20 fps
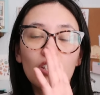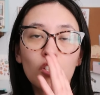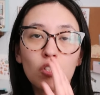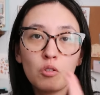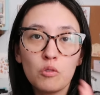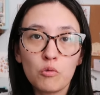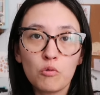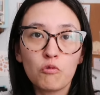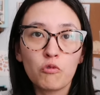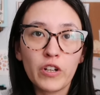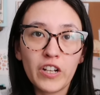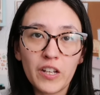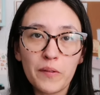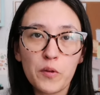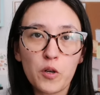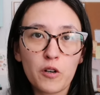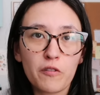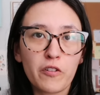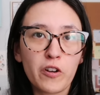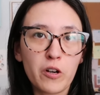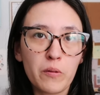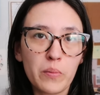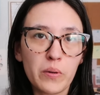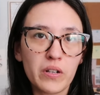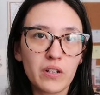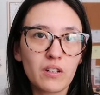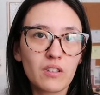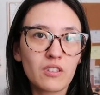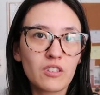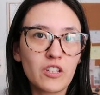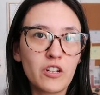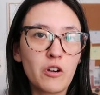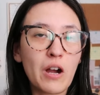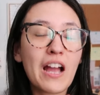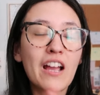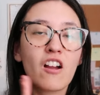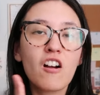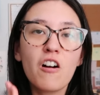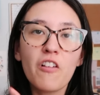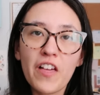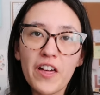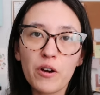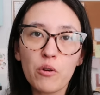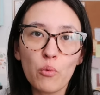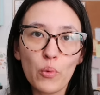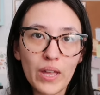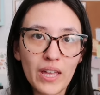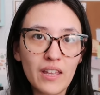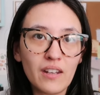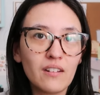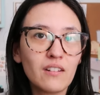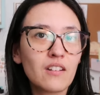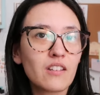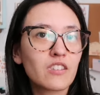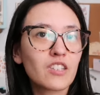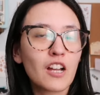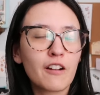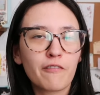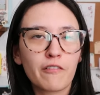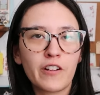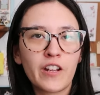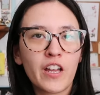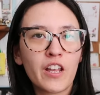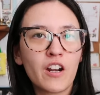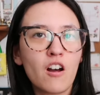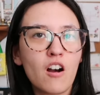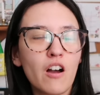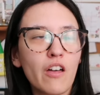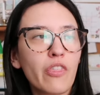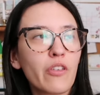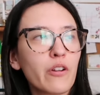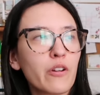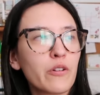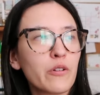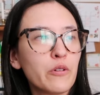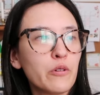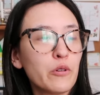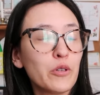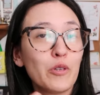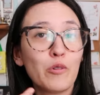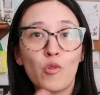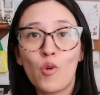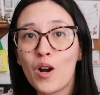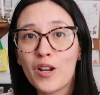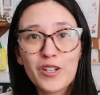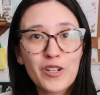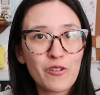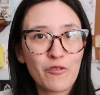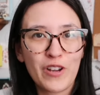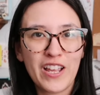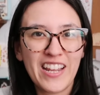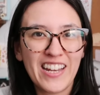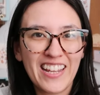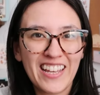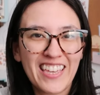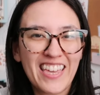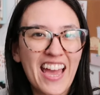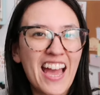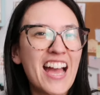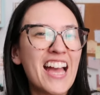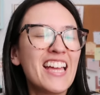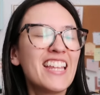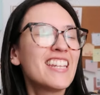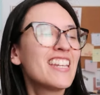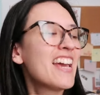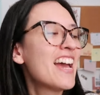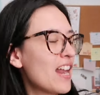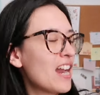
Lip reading: to reading more of her books. So I call that a win, discovering an author who you want to read again.